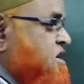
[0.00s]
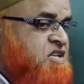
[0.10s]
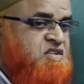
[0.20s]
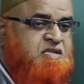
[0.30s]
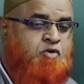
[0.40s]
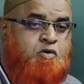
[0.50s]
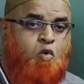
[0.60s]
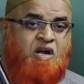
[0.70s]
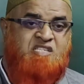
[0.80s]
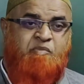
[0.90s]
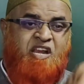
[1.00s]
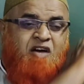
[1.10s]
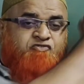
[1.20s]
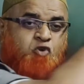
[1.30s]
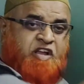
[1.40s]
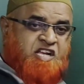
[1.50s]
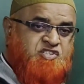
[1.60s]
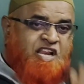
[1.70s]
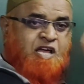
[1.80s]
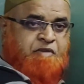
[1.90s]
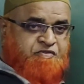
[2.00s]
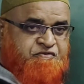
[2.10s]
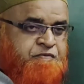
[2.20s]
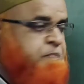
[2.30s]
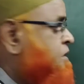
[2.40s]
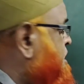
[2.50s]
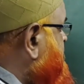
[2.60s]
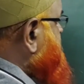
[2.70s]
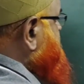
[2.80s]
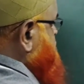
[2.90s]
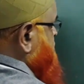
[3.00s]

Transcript: discuss about what is the meaning of rotational EMF. So